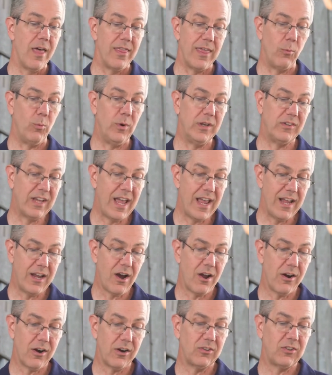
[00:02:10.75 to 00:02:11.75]
that we take
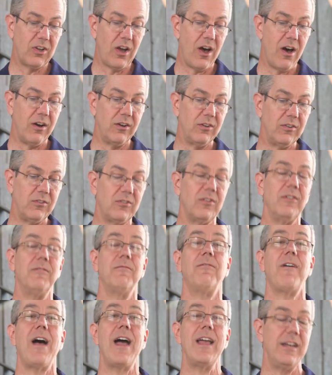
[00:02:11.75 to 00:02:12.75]
on our tongues
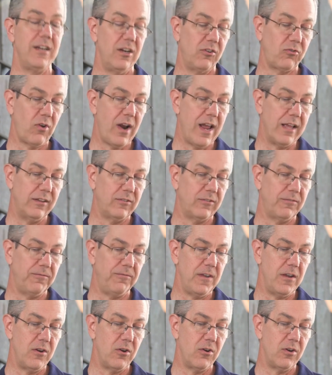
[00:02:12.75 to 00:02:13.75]
and find it
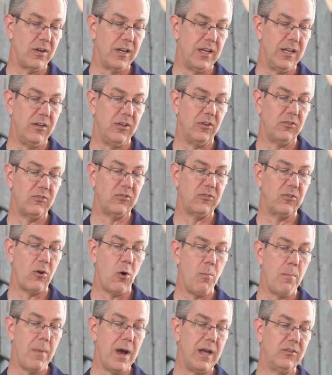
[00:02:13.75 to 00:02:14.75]
transfigured into
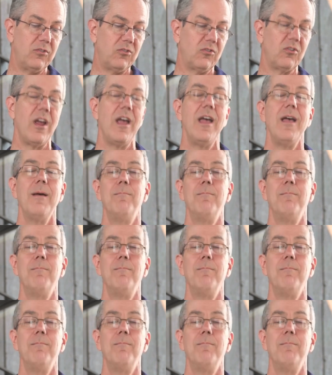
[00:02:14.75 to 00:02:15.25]
so much